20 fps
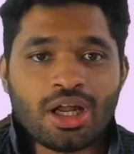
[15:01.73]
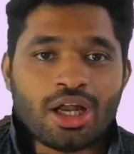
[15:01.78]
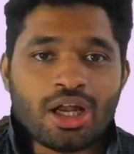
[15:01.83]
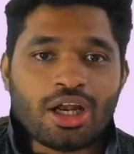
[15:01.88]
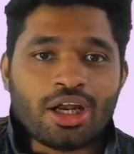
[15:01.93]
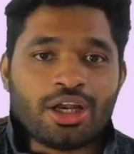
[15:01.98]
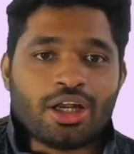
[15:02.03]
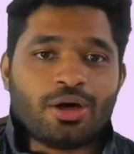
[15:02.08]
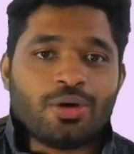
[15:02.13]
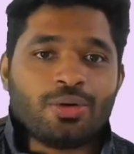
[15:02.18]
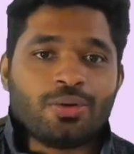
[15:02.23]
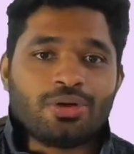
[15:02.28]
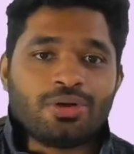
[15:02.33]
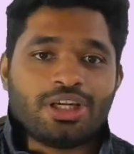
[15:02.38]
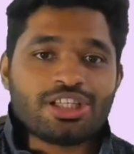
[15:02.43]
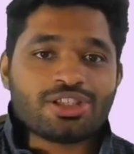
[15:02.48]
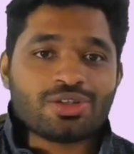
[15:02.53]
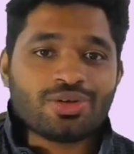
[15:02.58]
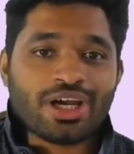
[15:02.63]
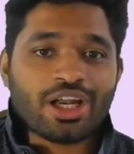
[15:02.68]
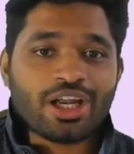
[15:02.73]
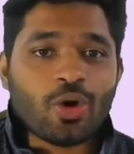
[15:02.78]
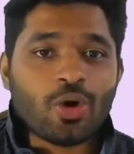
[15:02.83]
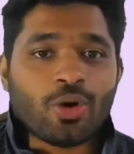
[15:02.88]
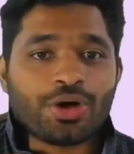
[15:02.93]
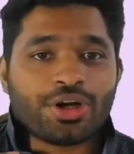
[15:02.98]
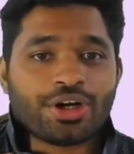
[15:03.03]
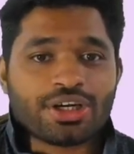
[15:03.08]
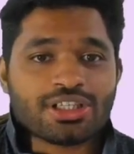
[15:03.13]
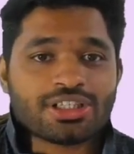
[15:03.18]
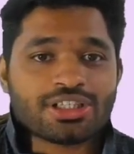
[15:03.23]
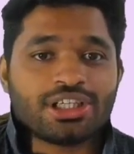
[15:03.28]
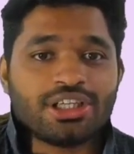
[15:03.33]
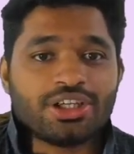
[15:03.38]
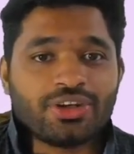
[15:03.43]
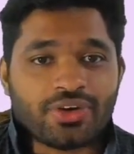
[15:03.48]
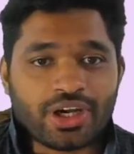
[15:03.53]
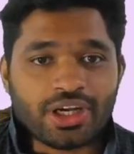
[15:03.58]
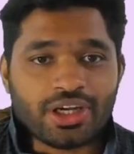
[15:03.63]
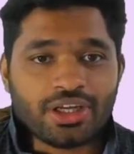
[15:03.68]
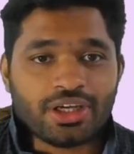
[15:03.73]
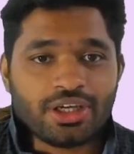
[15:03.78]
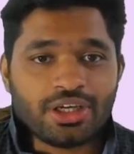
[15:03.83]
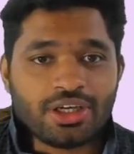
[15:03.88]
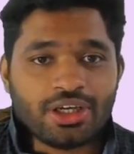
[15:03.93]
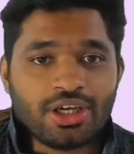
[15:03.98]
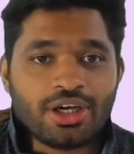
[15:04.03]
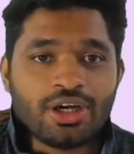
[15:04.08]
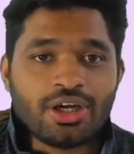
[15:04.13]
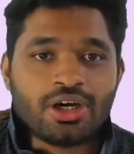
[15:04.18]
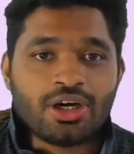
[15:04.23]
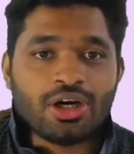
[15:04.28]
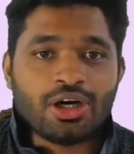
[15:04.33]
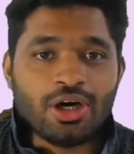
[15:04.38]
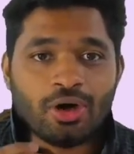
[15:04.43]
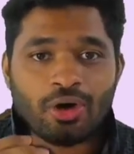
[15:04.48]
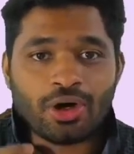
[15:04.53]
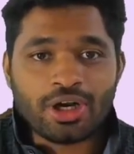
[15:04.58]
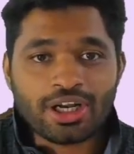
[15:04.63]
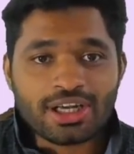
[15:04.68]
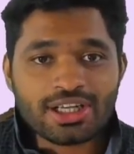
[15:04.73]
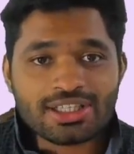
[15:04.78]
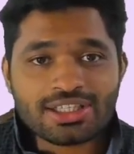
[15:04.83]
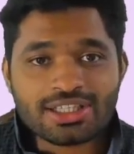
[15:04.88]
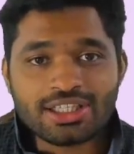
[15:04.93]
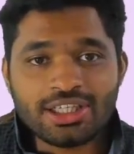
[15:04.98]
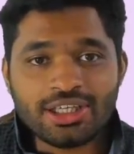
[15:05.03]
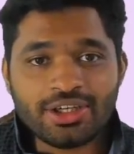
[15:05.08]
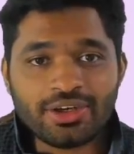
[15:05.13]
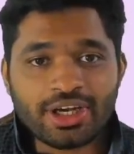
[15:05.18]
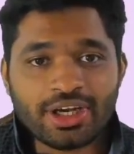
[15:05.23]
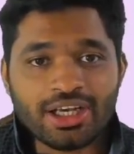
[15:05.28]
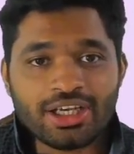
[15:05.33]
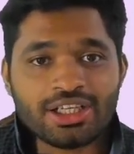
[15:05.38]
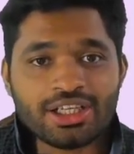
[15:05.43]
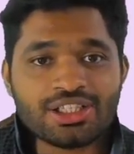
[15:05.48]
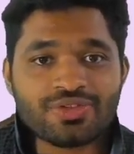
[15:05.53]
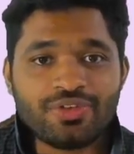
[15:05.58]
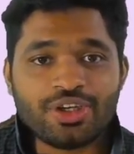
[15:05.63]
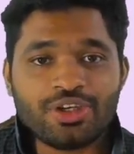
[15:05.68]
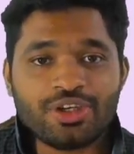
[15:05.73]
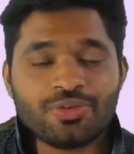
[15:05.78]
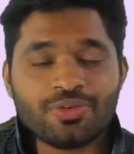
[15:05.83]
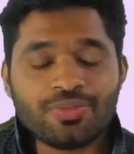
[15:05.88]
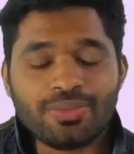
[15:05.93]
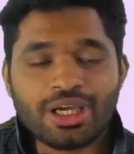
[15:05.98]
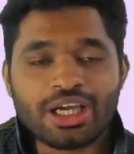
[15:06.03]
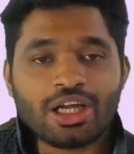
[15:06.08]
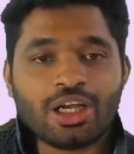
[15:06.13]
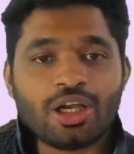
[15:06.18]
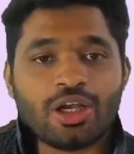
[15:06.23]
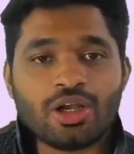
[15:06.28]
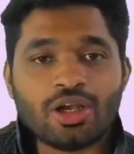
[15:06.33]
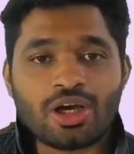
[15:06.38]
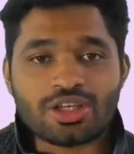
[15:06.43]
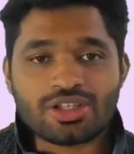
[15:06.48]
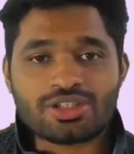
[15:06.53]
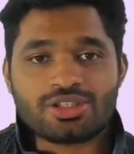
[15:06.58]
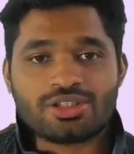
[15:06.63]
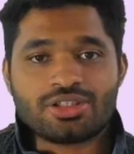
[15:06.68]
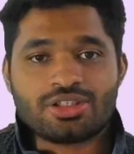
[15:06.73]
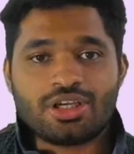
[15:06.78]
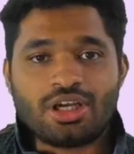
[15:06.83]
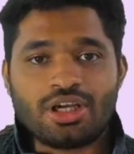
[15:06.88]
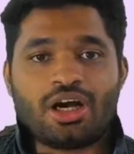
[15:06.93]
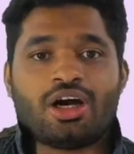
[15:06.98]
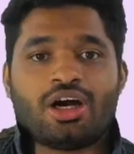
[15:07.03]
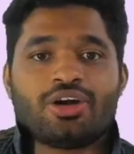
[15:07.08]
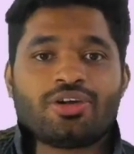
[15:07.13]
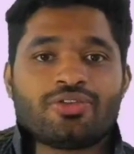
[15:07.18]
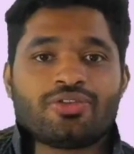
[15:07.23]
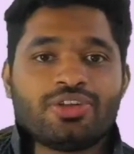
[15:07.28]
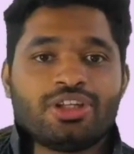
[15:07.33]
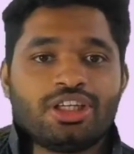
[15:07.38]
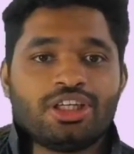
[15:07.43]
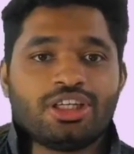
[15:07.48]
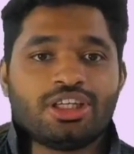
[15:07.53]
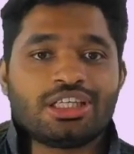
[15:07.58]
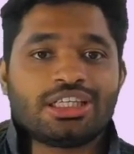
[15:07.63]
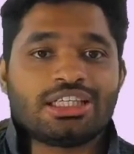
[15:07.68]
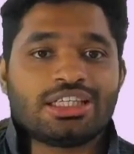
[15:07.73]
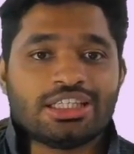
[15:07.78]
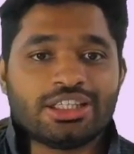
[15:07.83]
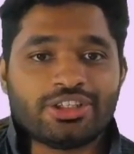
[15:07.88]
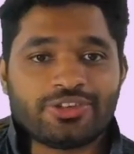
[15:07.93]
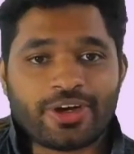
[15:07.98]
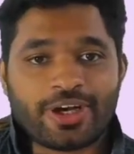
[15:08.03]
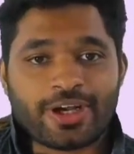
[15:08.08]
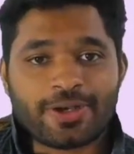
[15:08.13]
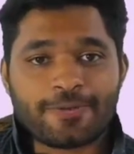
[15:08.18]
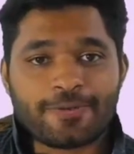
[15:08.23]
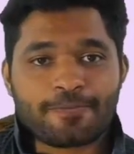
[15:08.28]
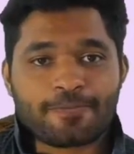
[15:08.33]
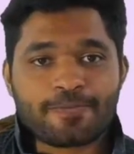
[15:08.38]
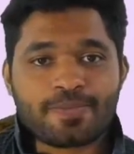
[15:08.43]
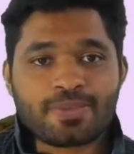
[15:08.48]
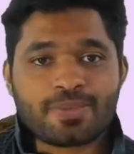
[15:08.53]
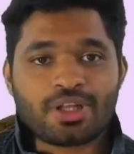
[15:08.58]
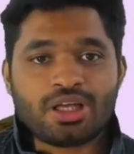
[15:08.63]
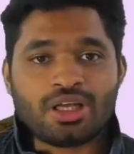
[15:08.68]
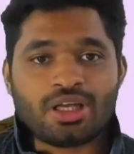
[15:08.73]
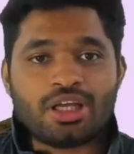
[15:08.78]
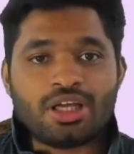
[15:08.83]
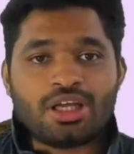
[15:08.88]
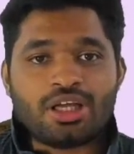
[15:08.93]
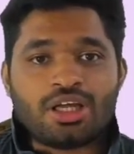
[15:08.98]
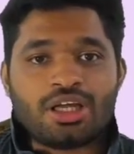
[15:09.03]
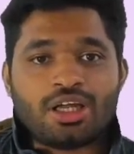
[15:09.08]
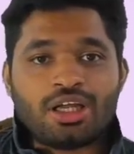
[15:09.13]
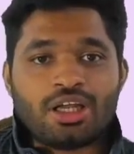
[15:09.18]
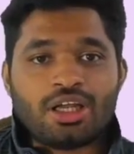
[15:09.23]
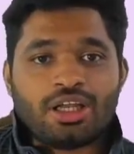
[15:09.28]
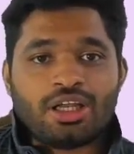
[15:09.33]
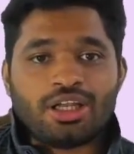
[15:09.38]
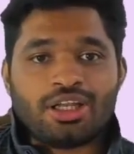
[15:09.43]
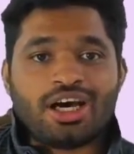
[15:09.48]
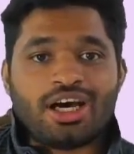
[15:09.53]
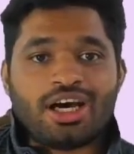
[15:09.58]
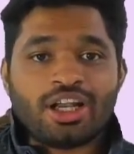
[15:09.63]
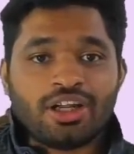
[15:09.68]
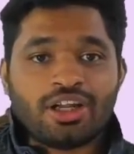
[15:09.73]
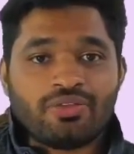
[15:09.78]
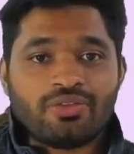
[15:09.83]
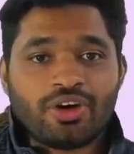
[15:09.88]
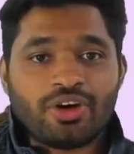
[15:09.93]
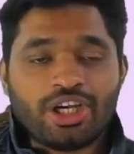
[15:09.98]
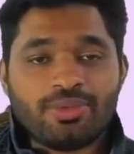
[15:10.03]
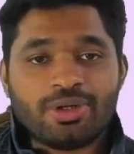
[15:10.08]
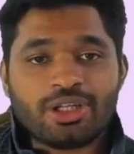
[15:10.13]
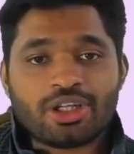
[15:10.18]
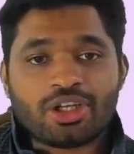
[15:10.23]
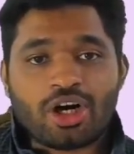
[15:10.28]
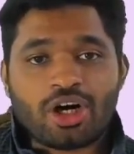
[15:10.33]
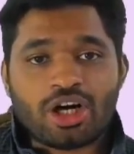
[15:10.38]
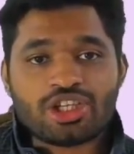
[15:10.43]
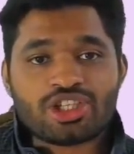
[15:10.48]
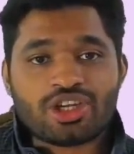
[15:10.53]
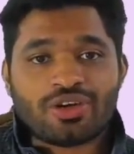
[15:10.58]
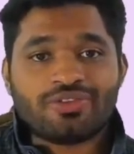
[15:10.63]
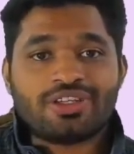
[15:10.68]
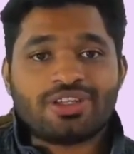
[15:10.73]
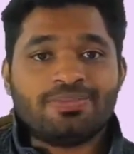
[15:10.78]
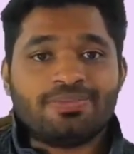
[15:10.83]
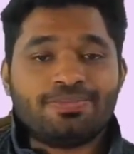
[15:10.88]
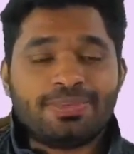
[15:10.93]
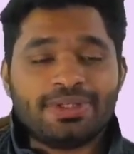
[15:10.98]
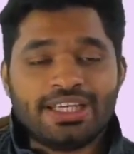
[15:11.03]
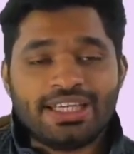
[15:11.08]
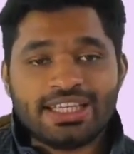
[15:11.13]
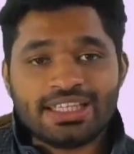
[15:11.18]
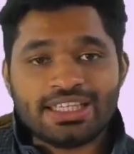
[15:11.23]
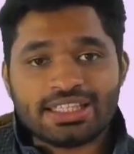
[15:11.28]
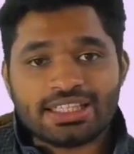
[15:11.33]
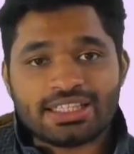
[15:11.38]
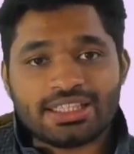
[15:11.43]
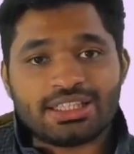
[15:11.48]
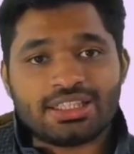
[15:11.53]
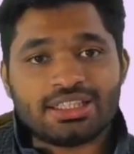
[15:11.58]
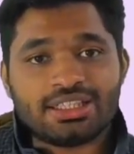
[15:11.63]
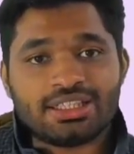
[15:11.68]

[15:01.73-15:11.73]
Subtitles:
Now let's look at a onerous contract. A onerous contract is when you make a loss out of the contract. The unavoidable cost of completing the